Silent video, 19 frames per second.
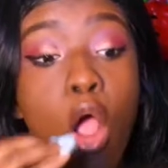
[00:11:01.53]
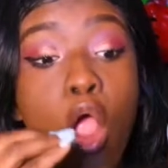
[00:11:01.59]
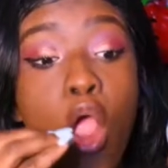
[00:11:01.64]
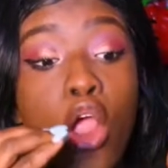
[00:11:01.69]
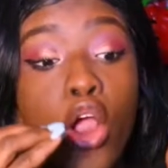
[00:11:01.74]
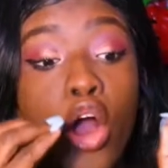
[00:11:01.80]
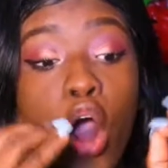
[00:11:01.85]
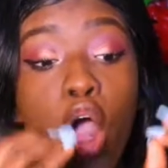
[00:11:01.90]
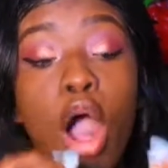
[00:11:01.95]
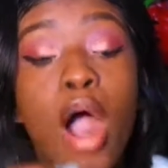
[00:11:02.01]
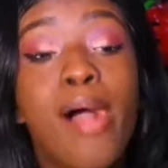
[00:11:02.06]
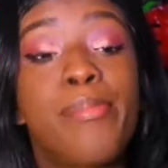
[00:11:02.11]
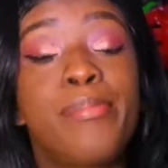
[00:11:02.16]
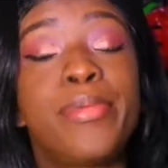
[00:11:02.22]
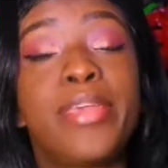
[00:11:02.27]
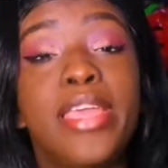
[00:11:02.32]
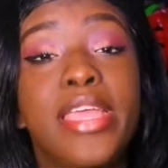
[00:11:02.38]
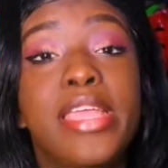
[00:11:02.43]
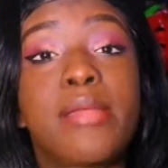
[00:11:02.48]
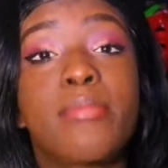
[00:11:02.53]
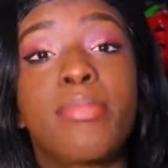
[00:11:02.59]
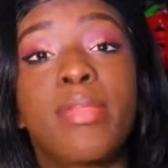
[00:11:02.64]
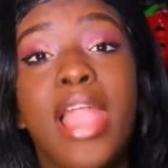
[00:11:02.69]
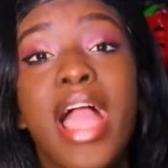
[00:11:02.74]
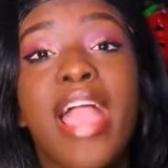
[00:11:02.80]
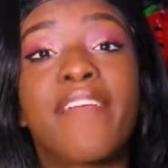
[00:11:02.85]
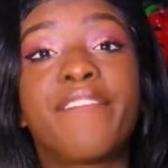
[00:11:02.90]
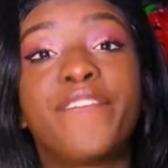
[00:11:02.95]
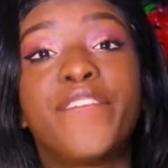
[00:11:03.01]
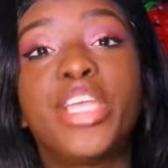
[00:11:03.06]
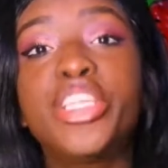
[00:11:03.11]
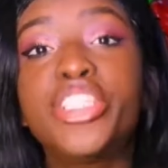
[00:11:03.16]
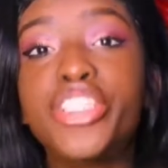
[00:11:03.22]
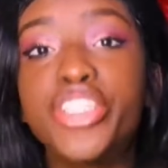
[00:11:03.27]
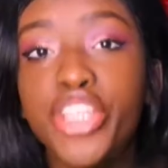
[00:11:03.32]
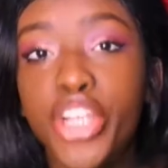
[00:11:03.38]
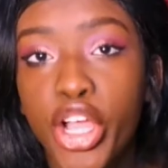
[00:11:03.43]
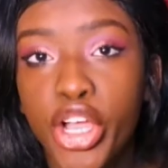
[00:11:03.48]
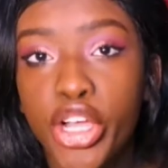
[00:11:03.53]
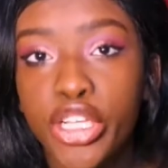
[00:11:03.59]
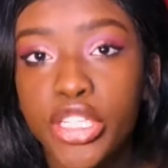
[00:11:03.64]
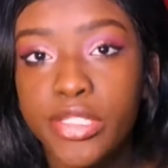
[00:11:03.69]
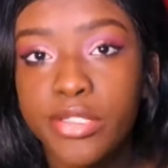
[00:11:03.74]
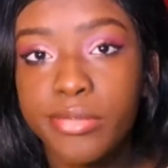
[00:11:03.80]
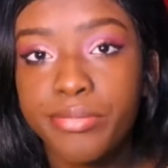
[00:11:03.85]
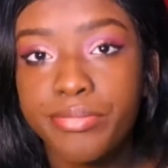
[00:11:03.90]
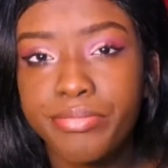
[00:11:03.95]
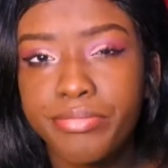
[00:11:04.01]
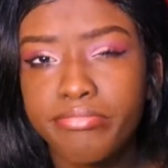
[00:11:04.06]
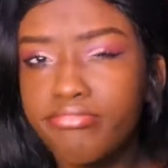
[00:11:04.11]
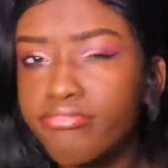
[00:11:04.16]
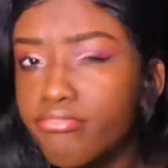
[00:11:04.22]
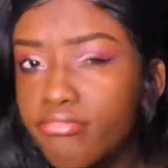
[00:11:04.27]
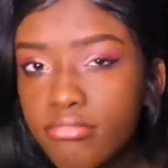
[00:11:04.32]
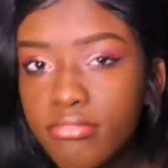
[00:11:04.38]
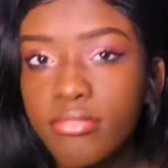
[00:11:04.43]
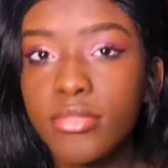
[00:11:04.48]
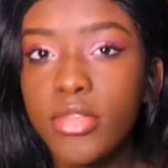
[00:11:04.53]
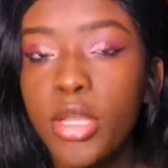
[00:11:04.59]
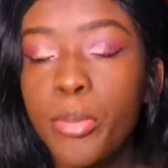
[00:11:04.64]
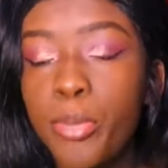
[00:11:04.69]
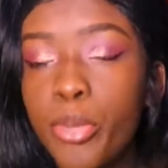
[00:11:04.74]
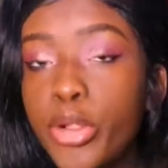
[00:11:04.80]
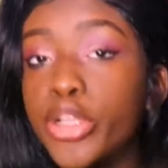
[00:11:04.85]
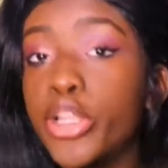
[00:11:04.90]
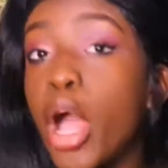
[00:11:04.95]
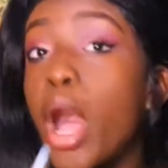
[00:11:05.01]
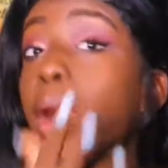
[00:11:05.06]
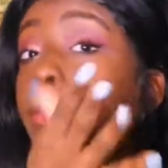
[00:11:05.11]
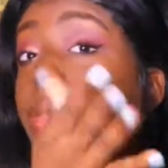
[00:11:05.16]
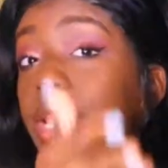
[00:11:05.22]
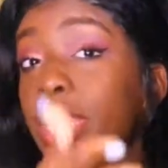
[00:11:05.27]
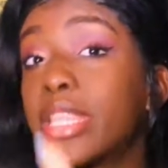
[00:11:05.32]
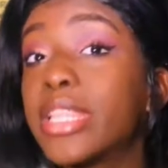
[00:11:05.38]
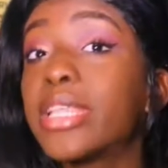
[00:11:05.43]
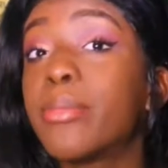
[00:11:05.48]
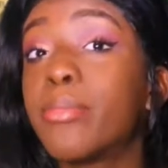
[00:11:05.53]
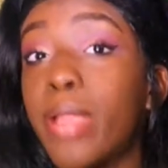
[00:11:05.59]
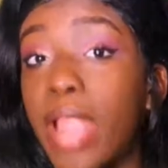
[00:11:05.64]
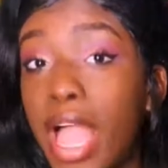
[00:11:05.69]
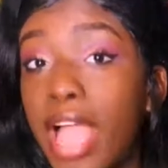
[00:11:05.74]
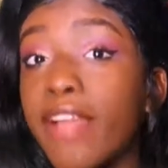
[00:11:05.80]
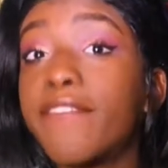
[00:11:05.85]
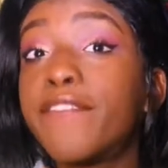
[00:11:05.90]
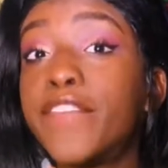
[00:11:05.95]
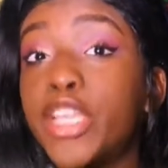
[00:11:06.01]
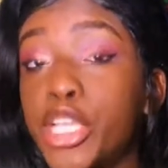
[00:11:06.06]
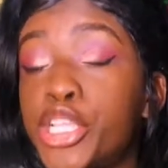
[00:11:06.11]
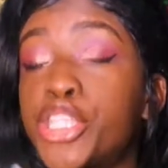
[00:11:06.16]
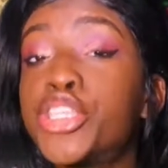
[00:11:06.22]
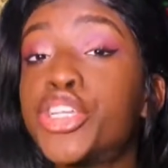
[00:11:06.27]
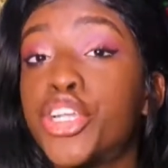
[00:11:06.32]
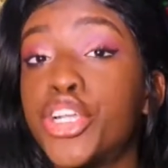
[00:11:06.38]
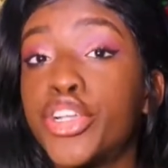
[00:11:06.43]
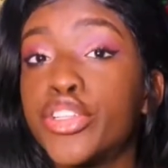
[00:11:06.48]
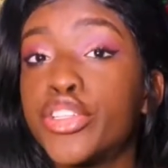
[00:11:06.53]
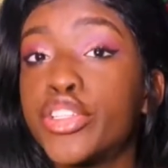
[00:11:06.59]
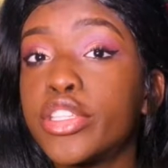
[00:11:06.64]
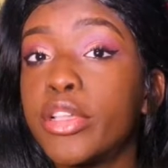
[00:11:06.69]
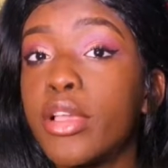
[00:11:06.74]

are copying black features. Predominantly black features.